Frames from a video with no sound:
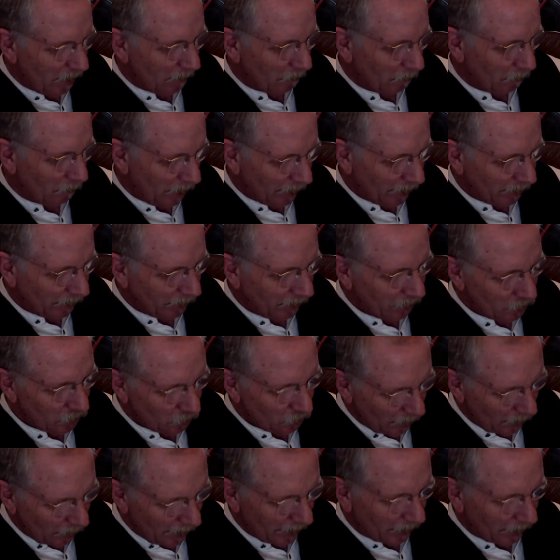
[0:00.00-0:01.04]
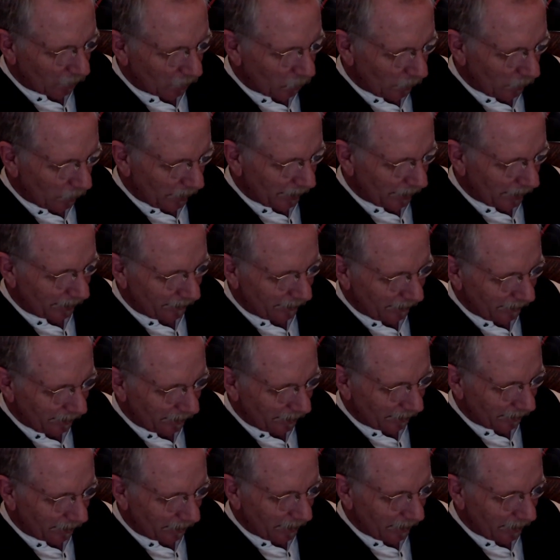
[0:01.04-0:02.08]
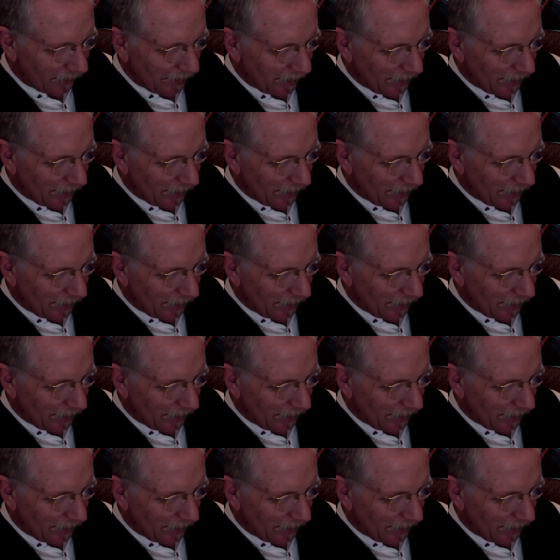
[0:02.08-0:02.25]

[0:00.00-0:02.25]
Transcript: bonded, tried, acquitted, etc.,